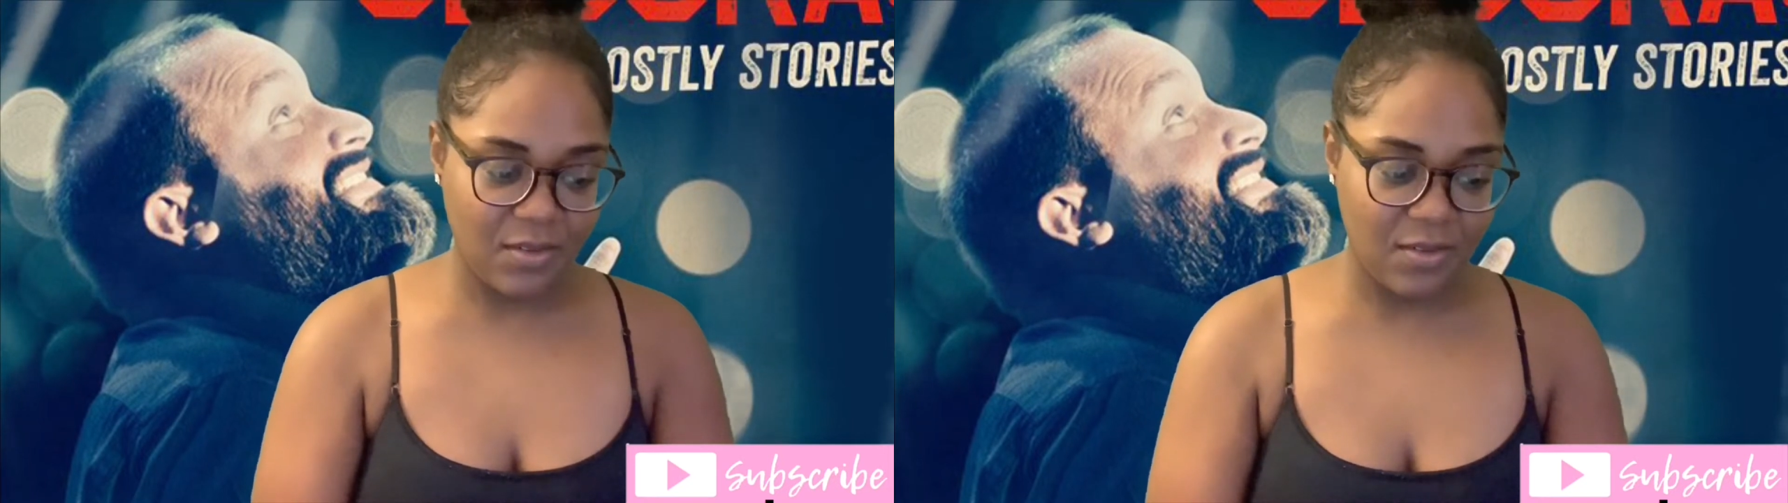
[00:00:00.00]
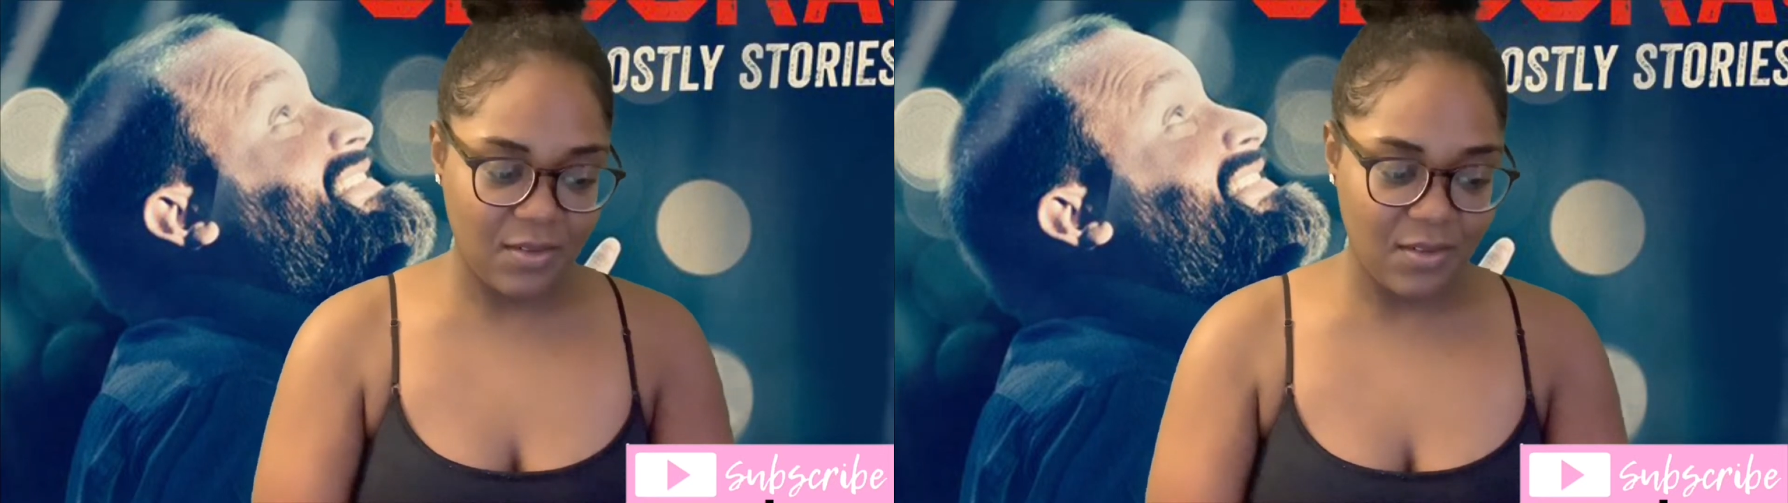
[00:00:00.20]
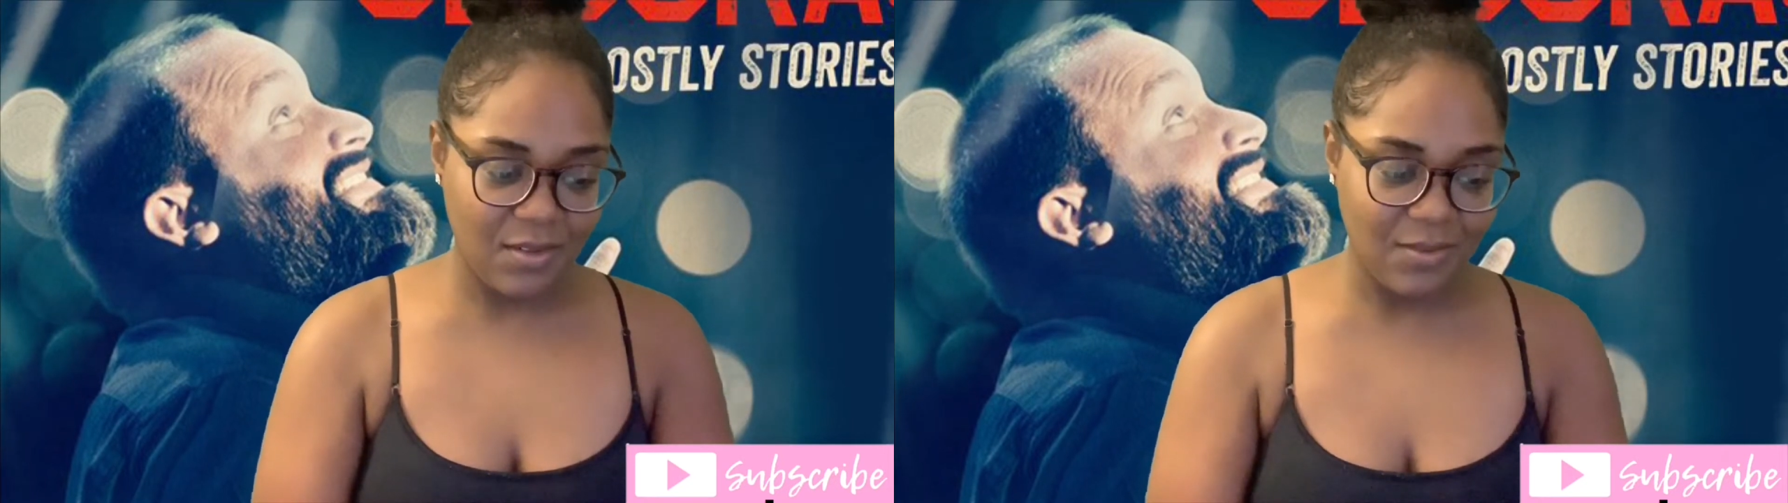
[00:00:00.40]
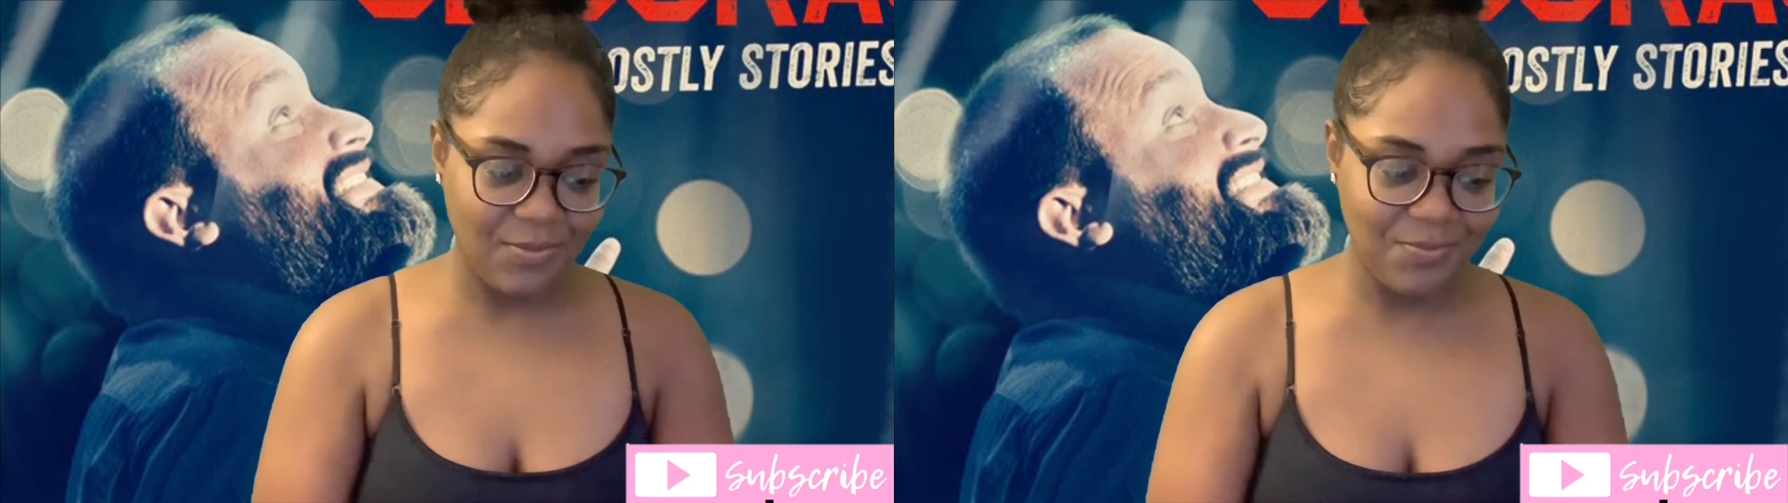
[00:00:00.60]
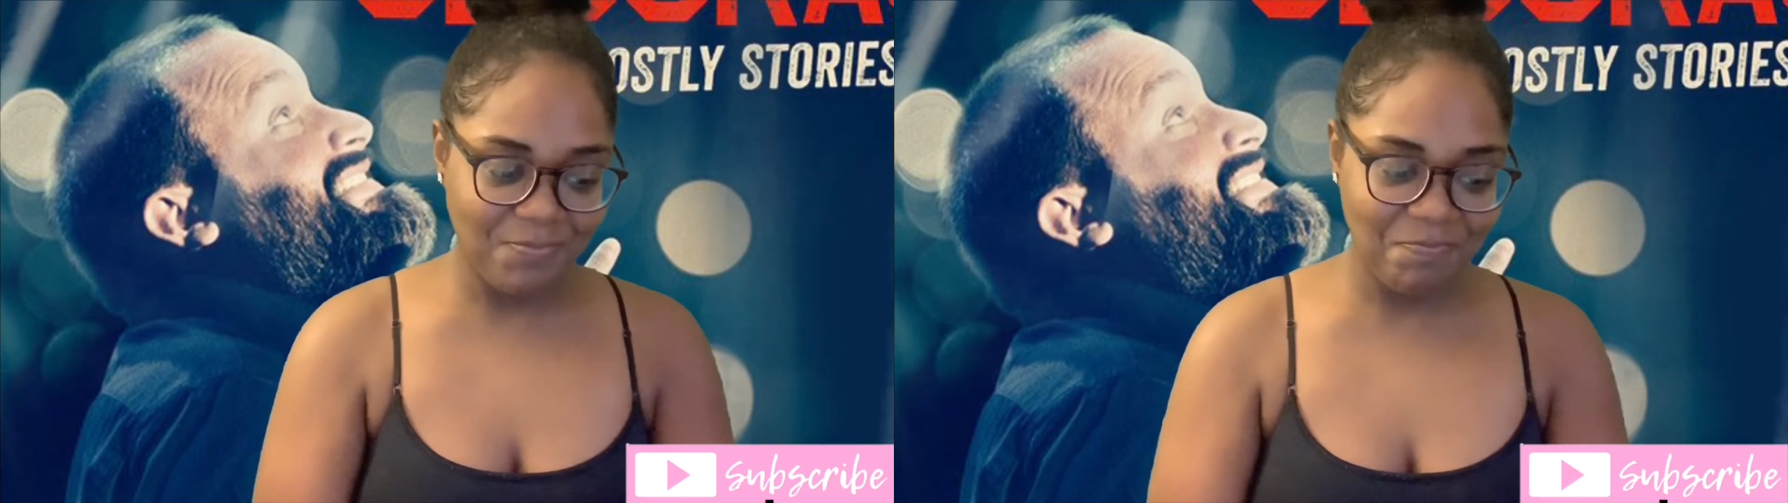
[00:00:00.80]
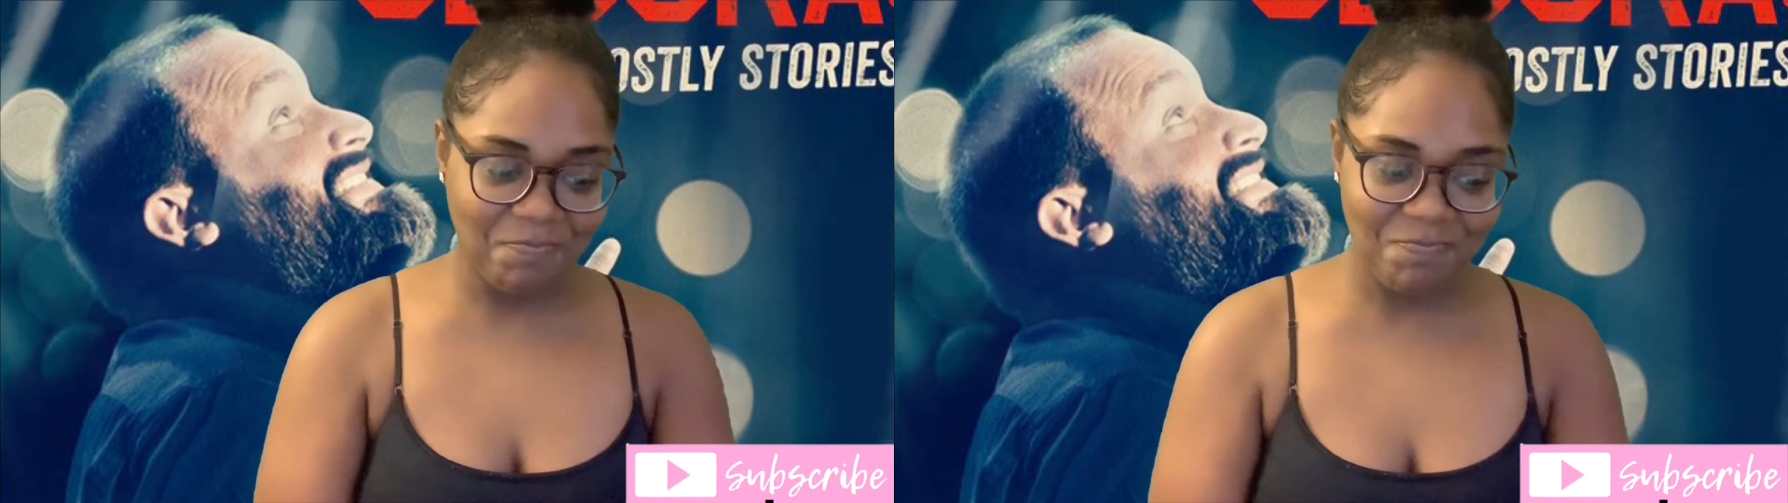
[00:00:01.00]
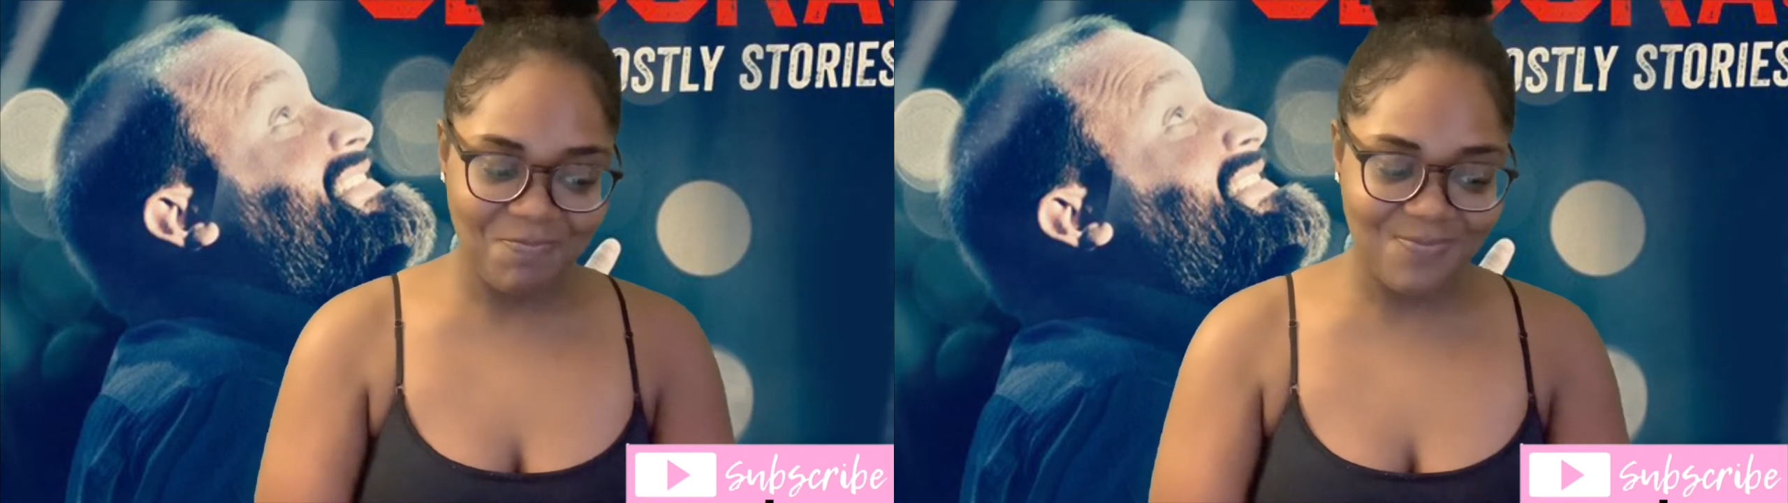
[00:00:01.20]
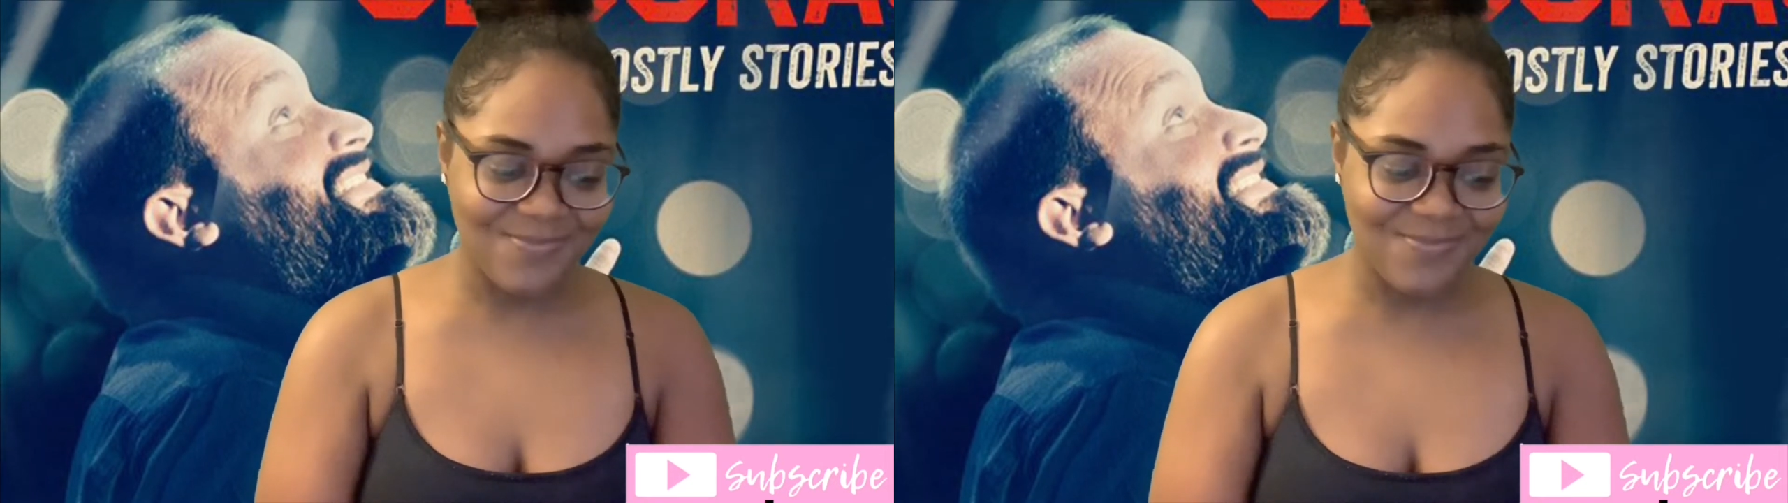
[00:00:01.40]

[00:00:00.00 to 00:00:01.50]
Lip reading: I wish I did. It looks fun.